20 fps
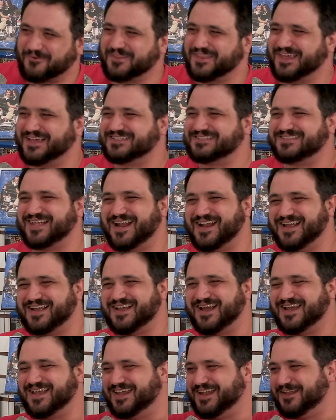for the extended
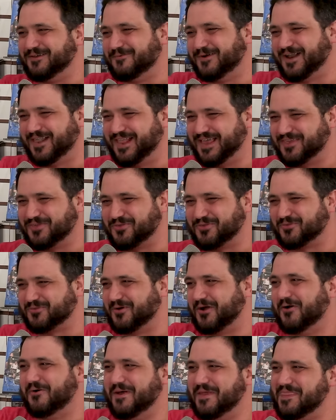cut, you didn't want to, like,
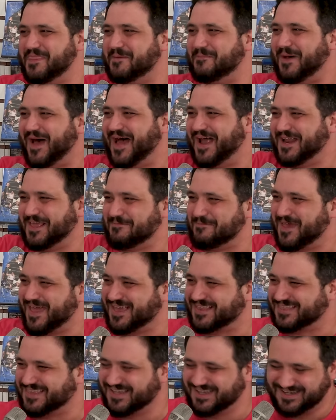throw in the body
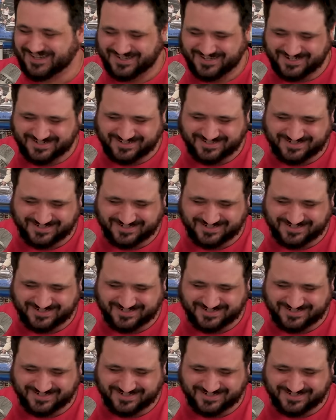back there?